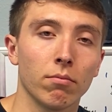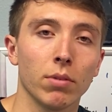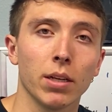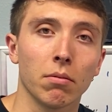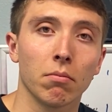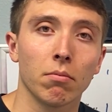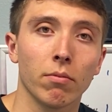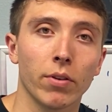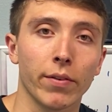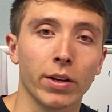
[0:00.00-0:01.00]
you
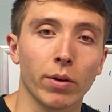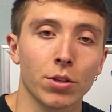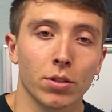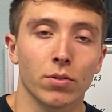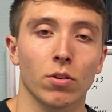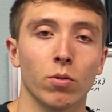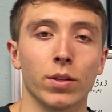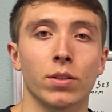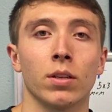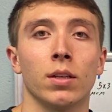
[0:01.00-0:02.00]
have any questions,
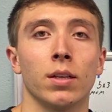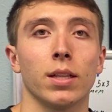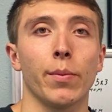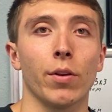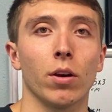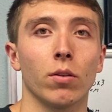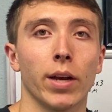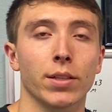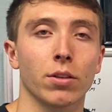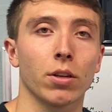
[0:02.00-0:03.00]
always let me know,
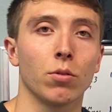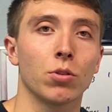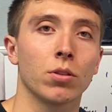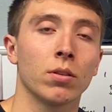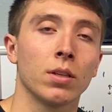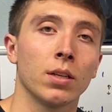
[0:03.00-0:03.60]
ask a coach,